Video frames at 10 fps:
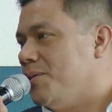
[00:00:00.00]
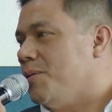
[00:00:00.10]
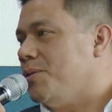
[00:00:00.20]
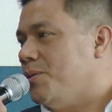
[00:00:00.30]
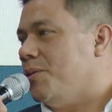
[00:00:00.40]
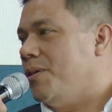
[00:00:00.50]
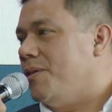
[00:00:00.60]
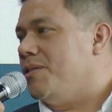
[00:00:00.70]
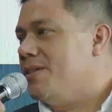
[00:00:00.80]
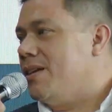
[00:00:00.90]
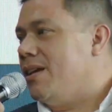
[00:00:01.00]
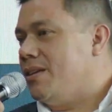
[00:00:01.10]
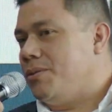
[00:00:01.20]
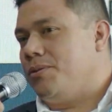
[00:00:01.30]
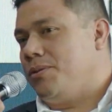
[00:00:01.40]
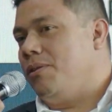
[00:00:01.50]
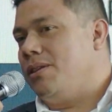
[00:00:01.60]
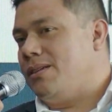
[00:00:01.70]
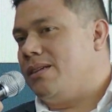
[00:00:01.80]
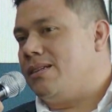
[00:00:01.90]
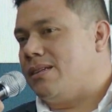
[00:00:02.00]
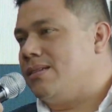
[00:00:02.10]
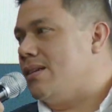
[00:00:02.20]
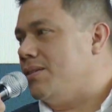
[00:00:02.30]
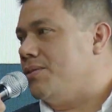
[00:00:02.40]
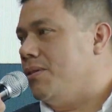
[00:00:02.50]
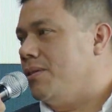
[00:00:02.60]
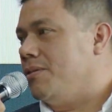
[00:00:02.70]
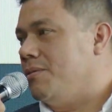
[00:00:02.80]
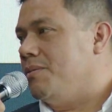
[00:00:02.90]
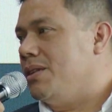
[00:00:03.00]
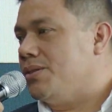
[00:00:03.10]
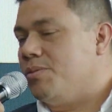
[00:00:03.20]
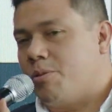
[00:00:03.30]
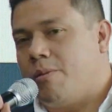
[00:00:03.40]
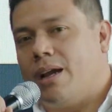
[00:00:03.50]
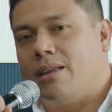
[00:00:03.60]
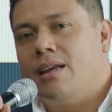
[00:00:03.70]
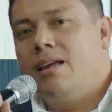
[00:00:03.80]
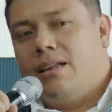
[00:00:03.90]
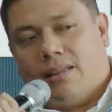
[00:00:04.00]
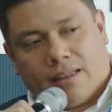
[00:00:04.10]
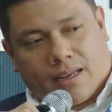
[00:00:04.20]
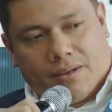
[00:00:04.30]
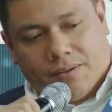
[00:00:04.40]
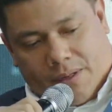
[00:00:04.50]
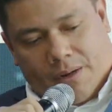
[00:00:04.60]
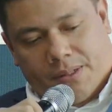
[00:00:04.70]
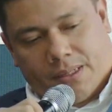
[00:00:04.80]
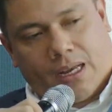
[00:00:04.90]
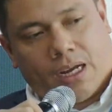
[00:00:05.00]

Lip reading: To others, to all the citizens and to all the governments to provide that kind of services.